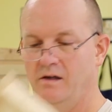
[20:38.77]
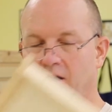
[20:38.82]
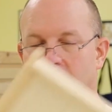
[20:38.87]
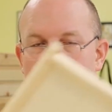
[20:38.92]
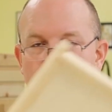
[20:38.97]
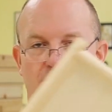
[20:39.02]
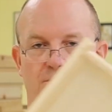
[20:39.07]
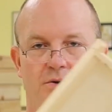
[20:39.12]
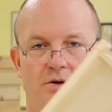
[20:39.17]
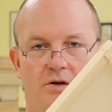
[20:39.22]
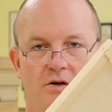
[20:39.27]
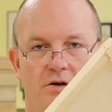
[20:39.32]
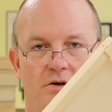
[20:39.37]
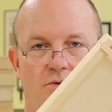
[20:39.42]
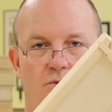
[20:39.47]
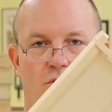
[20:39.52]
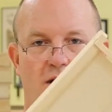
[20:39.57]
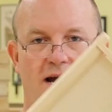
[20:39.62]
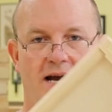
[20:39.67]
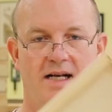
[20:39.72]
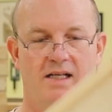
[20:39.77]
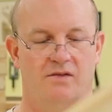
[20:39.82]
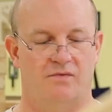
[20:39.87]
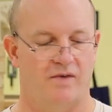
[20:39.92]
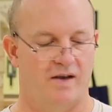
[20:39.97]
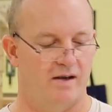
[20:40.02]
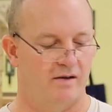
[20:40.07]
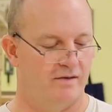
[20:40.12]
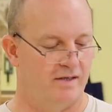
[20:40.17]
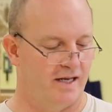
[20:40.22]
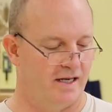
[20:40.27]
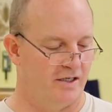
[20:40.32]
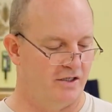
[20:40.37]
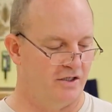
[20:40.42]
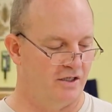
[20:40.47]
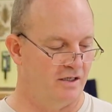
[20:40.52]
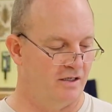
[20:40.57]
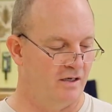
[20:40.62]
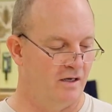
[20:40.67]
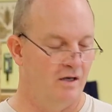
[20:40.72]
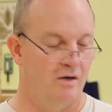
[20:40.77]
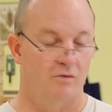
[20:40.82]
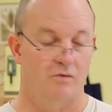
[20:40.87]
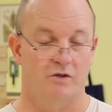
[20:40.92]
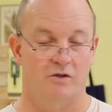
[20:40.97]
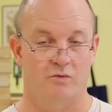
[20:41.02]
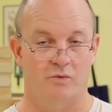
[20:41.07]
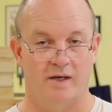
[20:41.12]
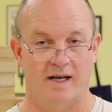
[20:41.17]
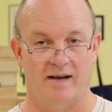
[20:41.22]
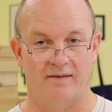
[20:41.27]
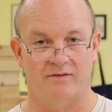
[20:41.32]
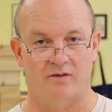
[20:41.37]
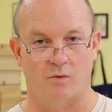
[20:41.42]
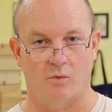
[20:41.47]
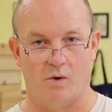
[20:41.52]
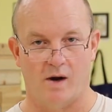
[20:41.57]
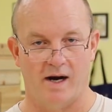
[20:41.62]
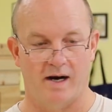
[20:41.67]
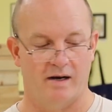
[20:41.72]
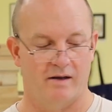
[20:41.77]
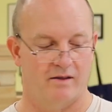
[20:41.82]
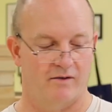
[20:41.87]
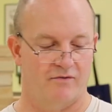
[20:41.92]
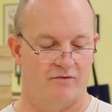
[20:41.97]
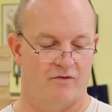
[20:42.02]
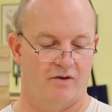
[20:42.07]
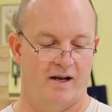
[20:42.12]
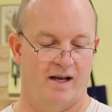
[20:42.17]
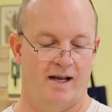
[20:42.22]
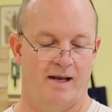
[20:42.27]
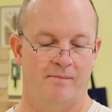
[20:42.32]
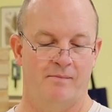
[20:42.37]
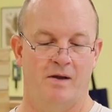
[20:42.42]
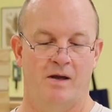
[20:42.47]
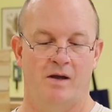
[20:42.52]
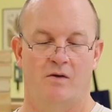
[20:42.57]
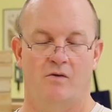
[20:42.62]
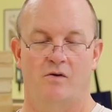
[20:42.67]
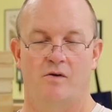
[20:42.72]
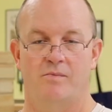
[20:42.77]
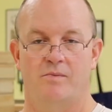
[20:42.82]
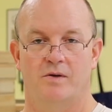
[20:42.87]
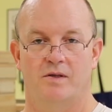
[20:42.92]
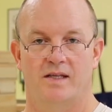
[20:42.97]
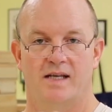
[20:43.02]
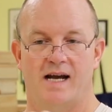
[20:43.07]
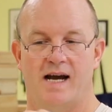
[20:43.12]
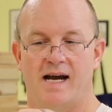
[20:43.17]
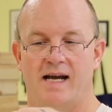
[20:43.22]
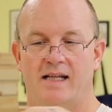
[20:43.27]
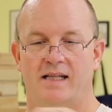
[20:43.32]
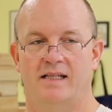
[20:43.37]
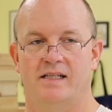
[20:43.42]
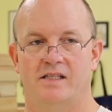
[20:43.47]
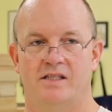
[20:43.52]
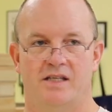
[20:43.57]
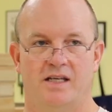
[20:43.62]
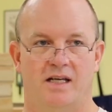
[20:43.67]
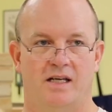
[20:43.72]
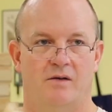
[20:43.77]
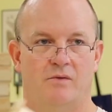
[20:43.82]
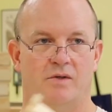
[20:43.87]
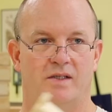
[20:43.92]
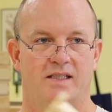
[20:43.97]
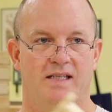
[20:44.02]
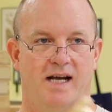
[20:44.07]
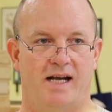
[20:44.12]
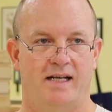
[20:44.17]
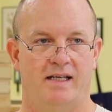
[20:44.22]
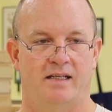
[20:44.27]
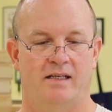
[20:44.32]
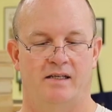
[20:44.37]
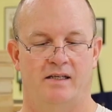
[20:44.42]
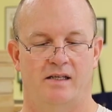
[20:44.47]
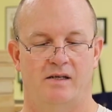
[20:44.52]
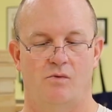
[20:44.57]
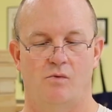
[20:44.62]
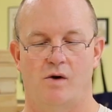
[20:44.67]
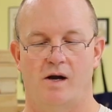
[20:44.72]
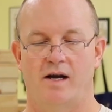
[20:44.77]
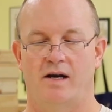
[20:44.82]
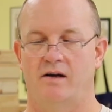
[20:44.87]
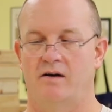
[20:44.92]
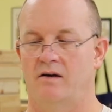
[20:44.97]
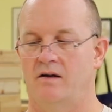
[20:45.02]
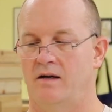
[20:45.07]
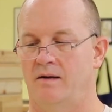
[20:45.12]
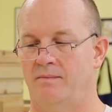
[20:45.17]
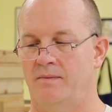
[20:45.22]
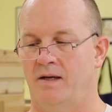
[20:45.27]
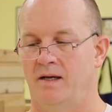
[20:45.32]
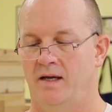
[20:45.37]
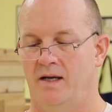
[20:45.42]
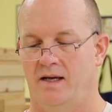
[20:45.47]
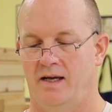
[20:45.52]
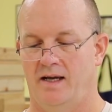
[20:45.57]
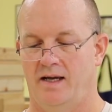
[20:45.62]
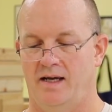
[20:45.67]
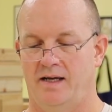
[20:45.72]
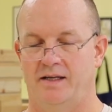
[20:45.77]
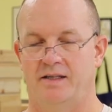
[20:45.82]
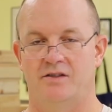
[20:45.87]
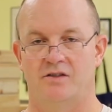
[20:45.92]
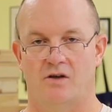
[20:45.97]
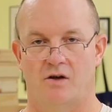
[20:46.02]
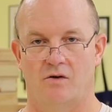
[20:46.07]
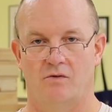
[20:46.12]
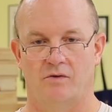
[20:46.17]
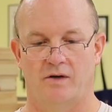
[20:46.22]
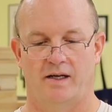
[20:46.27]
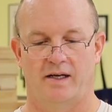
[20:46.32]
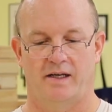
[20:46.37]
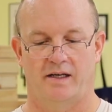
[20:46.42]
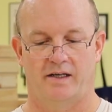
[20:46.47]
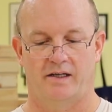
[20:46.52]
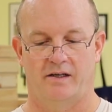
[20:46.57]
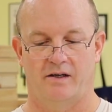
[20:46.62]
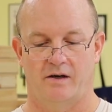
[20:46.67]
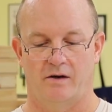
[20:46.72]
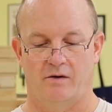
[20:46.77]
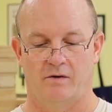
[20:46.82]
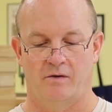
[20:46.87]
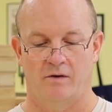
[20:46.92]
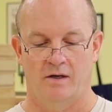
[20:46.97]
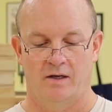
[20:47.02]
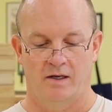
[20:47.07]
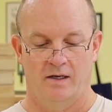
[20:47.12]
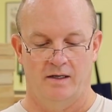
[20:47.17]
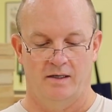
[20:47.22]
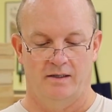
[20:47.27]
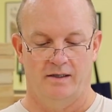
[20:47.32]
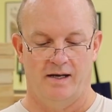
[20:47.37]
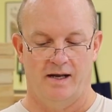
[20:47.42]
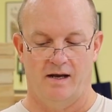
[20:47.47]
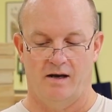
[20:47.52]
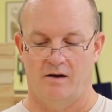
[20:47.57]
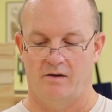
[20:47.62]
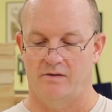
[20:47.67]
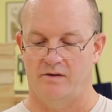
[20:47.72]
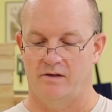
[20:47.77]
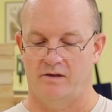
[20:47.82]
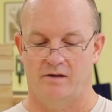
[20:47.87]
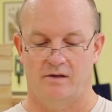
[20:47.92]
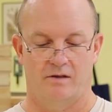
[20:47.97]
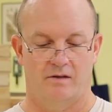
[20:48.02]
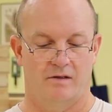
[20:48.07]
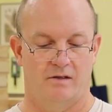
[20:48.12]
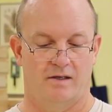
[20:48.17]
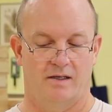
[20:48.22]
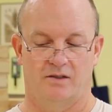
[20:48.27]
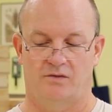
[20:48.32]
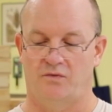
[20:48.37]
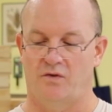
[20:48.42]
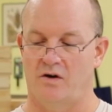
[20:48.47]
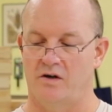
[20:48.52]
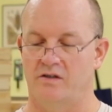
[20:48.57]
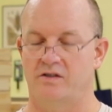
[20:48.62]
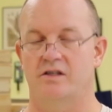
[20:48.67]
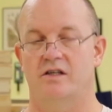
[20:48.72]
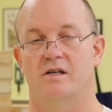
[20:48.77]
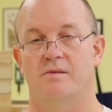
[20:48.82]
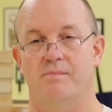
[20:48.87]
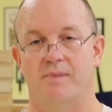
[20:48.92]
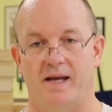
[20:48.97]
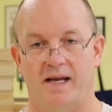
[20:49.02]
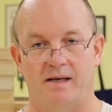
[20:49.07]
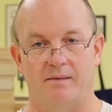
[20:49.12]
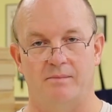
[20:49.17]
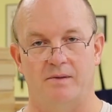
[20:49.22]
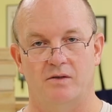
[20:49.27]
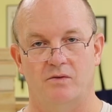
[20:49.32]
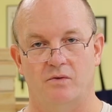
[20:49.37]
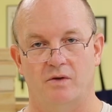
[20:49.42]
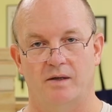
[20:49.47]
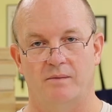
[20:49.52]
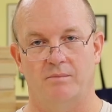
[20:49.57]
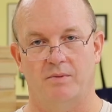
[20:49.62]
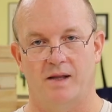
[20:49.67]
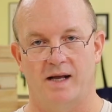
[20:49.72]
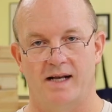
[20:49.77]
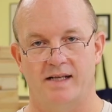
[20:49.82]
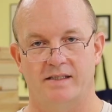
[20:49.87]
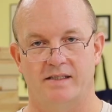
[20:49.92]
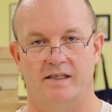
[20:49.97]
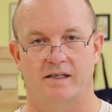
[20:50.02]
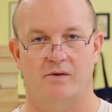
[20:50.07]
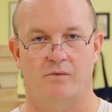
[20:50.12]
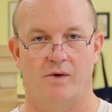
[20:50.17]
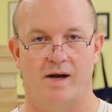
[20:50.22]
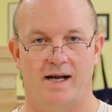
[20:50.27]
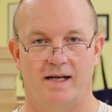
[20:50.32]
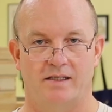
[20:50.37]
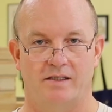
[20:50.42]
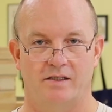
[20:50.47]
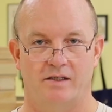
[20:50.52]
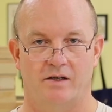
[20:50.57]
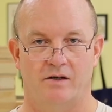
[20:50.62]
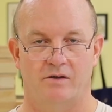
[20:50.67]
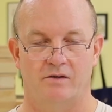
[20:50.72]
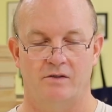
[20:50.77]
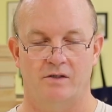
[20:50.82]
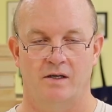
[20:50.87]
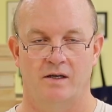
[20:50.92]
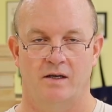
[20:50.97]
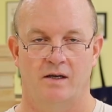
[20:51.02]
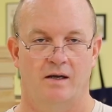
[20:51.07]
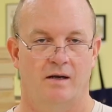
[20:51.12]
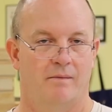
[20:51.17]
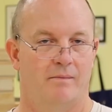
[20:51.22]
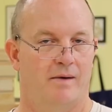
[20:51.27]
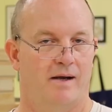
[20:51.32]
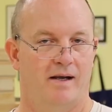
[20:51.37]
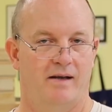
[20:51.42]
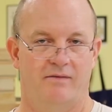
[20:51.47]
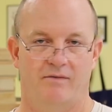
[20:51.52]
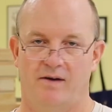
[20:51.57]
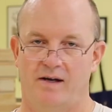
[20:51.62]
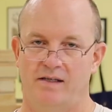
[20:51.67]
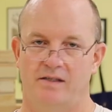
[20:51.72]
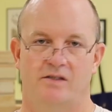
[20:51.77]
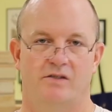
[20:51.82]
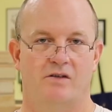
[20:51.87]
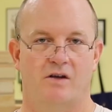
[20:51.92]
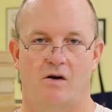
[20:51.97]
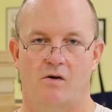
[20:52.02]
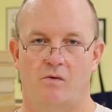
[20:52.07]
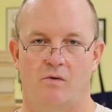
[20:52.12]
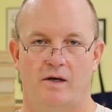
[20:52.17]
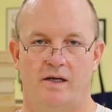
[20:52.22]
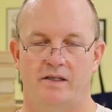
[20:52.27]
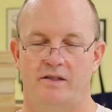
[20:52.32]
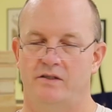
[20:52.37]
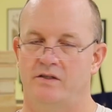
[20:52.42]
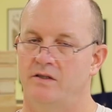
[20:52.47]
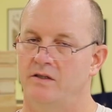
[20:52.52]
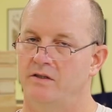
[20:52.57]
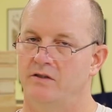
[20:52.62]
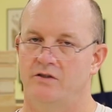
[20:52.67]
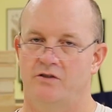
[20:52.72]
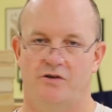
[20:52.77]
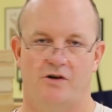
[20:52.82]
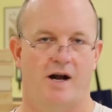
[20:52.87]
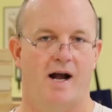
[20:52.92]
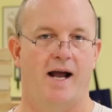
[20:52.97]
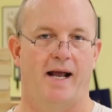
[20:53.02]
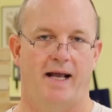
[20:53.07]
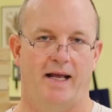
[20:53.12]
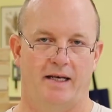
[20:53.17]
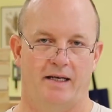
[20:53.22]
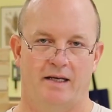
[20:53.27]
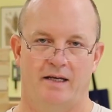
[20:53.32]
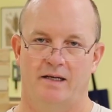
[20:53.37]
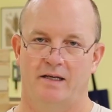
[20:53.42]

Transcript: the pure wax foundation, which we have to wire the frame, put the eyelets in, we tighten the wire up, and it's all ready to go. Now, as far as the debate between plastic and wax goes, my advice is always try it.